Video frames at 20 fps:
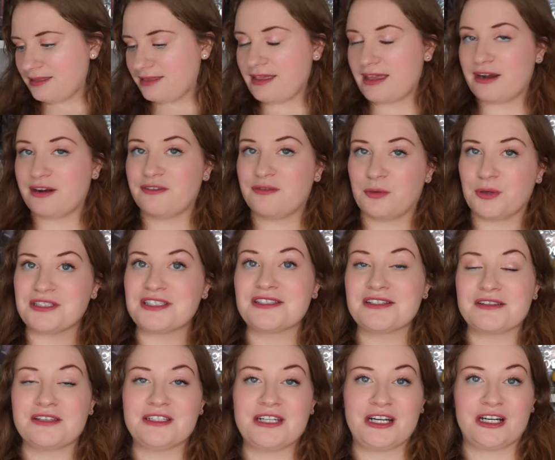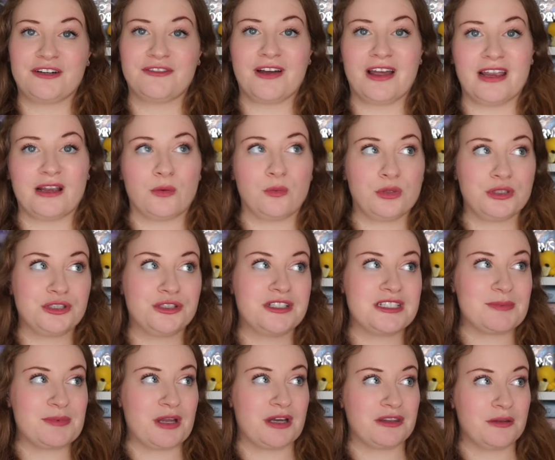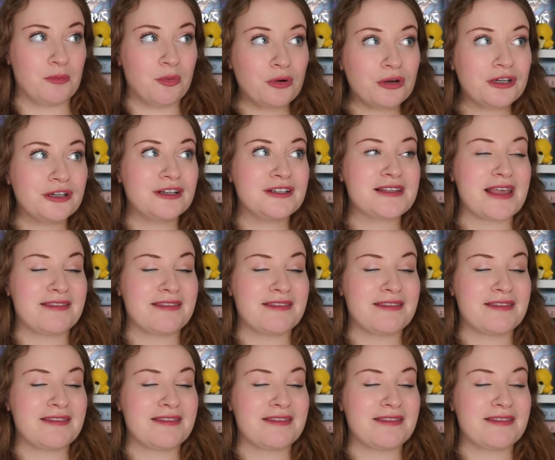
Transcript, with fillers: they are forced into the terrifying wilderness beyond the borders,